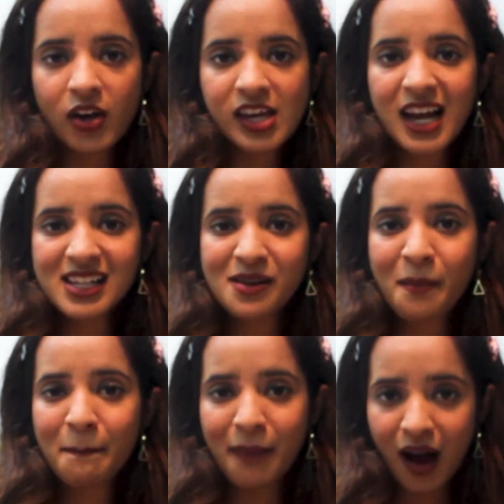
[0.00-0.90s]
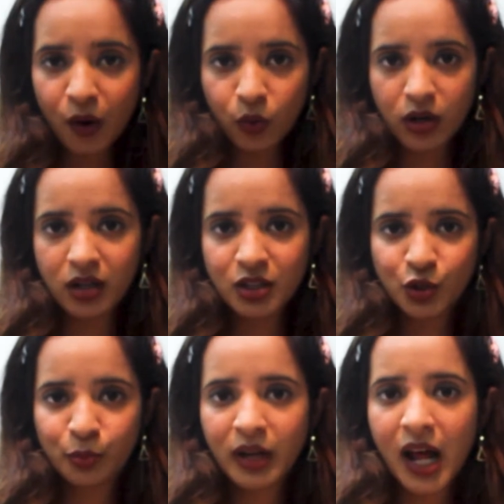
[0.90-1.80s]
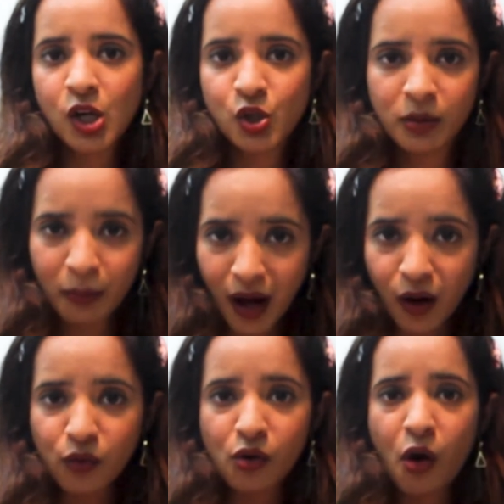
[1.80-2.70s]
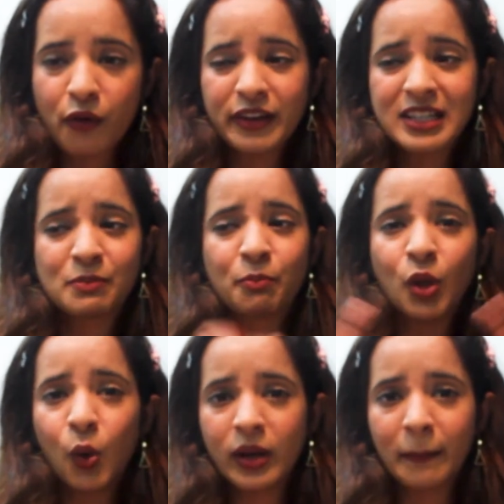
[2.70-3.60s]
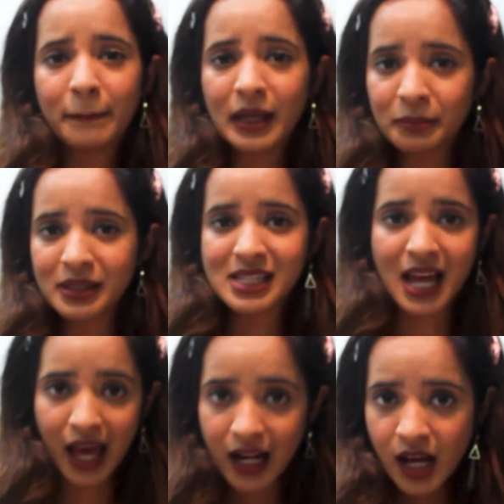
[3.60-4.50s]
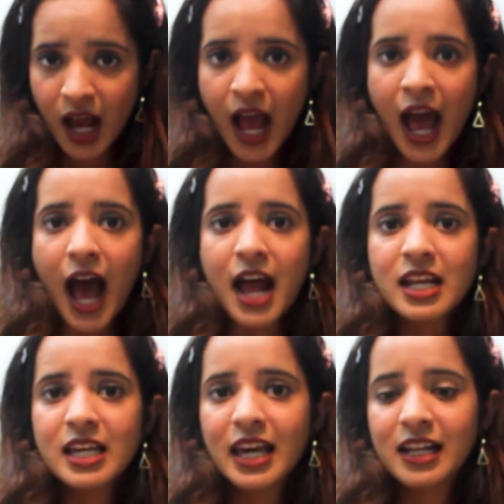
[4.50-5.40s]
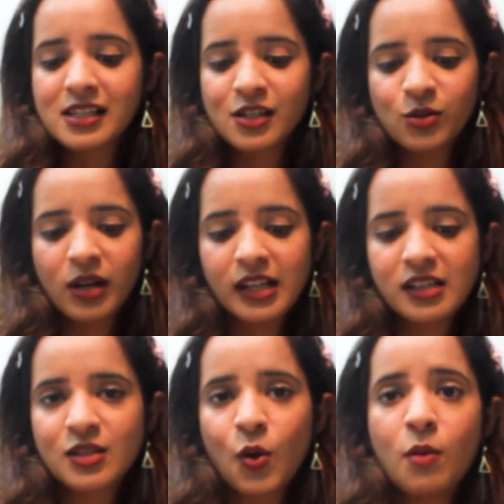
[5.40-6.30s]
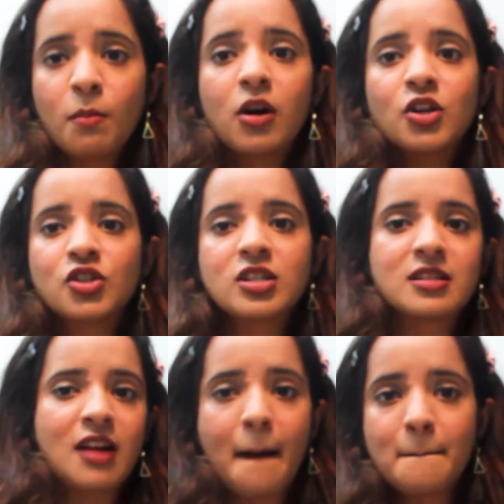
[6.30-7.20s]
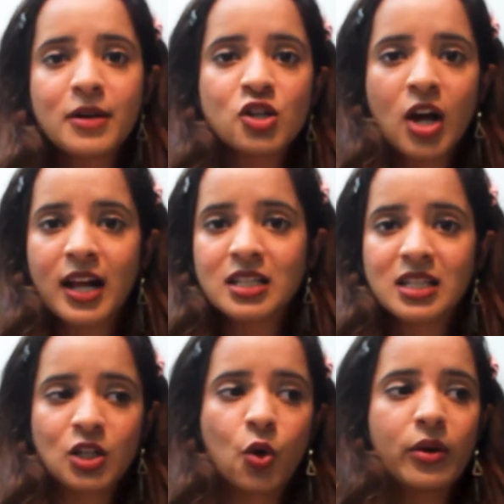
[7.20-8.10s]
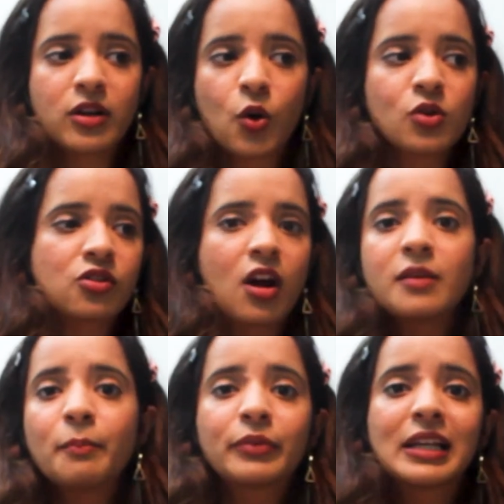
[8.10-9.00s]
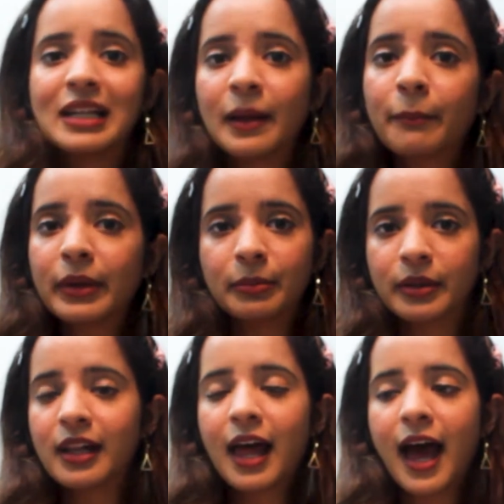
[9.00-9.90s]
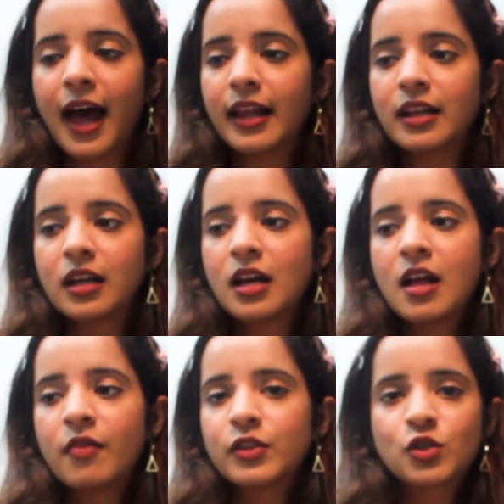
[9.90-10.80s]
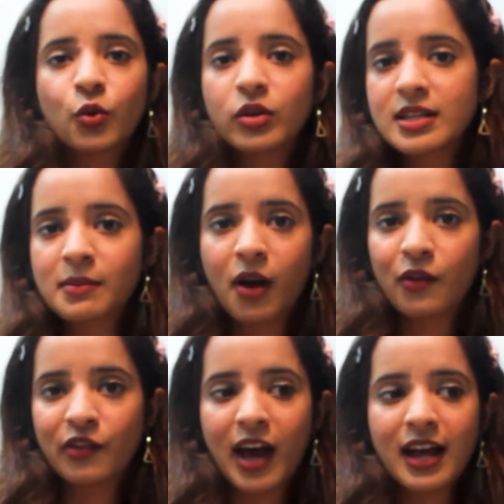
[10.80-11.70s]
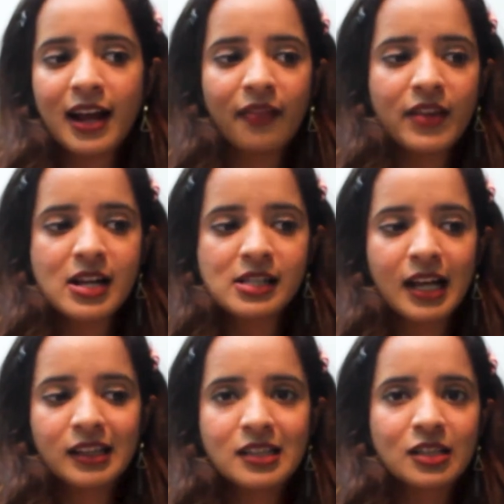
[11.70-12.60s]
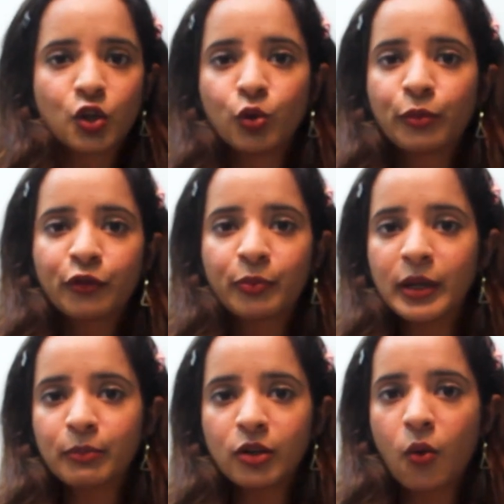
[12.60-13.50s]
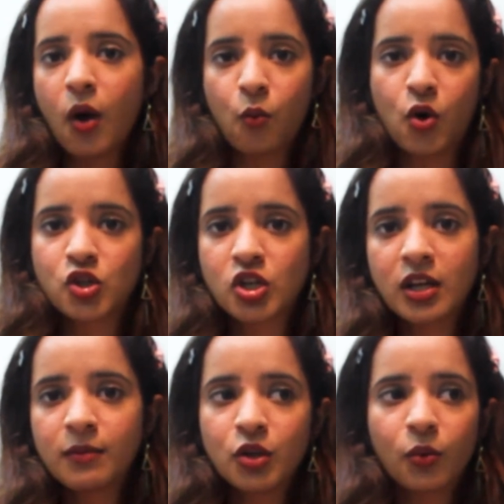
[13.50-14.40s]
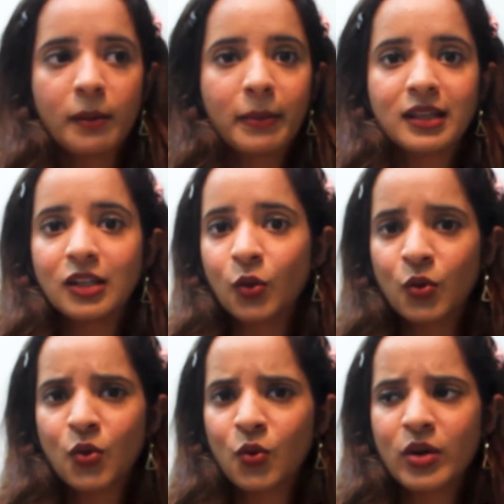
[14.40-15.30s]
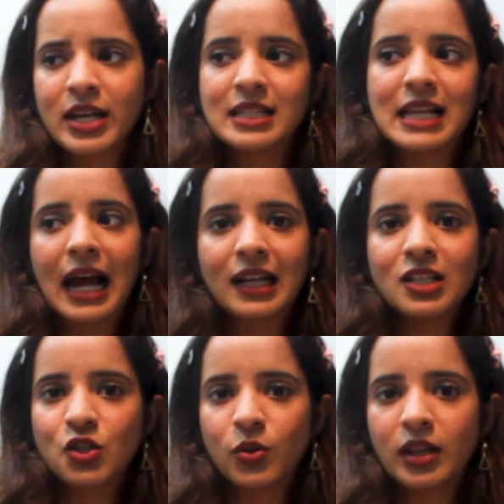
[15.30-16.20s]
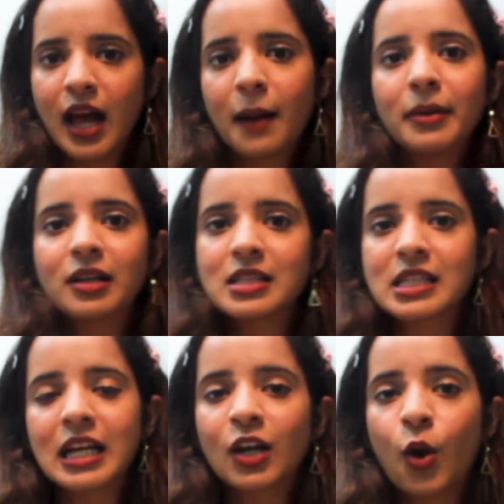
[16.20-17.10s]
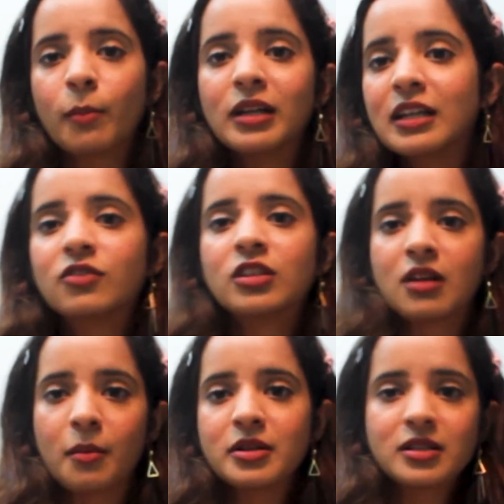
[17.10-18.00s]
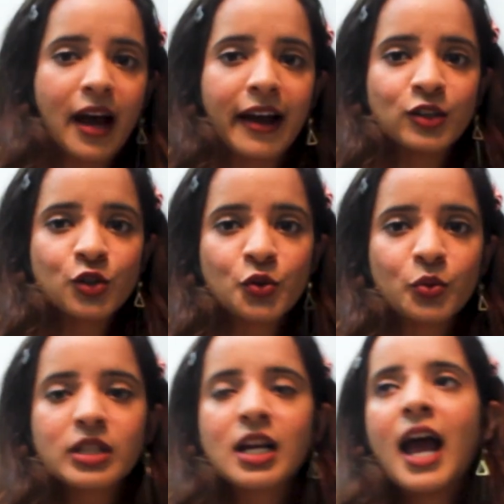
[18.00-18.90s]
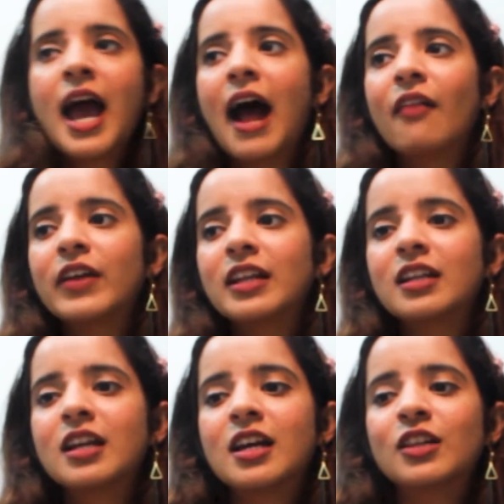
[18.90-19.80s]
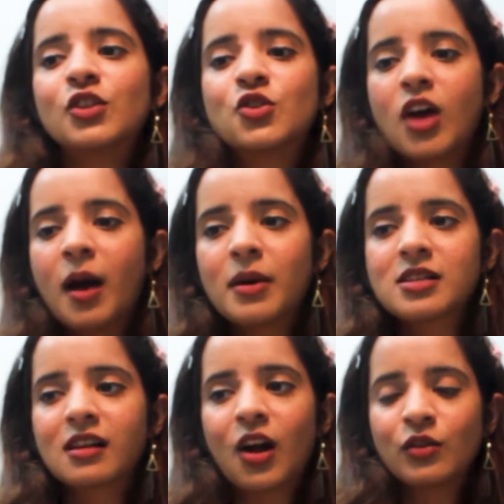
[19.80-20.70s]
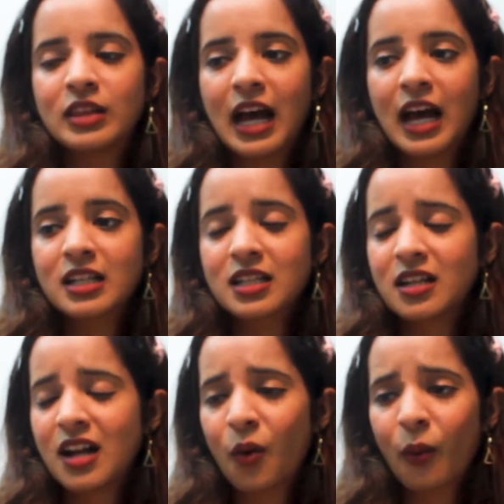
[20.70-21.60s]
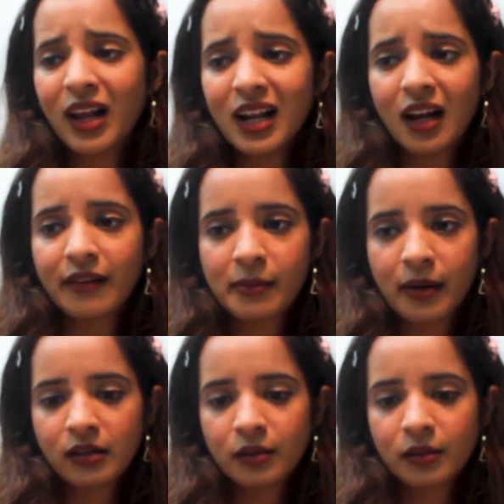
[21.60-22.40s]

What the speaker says: he has a power, a supernatural power of exploding people's head, and he gets into like this whole murderous rampage and goes around killing people. And the story is about that, and there's like this group of people who are watching him do it, but they don't know who exactly is doing that because they cannot believe a rubber tire to do it. And then the dramas around that. Now what I love about the